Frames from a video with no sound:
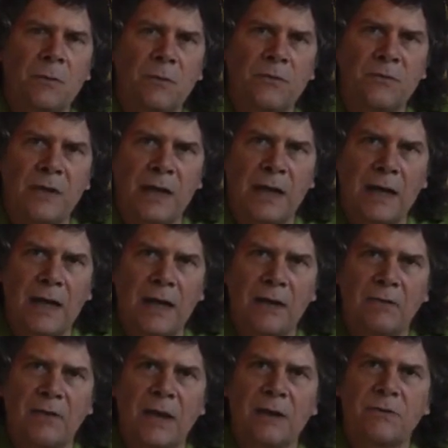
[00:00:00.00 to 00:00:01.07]
we're seeing
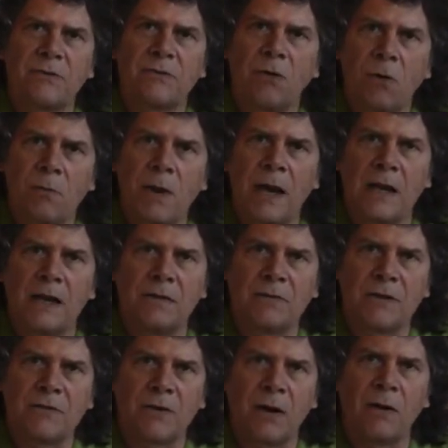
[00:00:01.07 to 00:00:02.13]
is that so many of
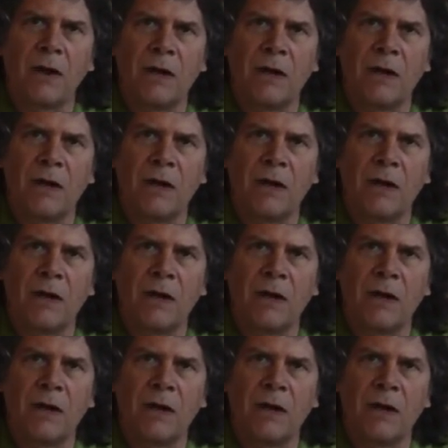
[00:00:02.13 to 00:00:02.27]
us are